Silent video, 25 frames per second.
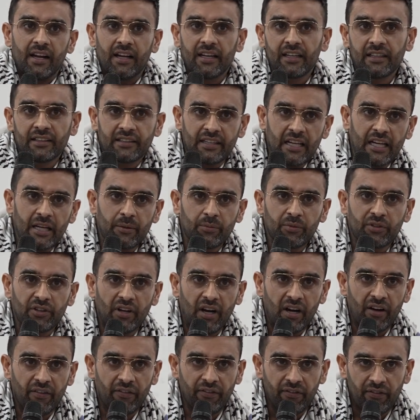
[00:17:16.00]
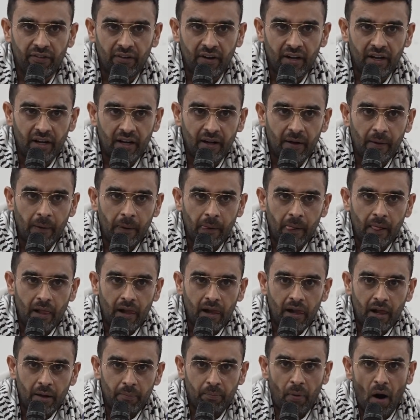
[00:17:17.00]
In terms of
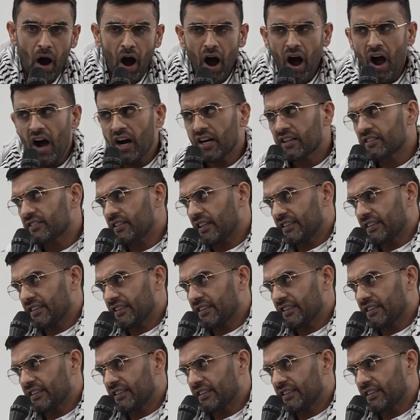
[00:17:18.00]
parks,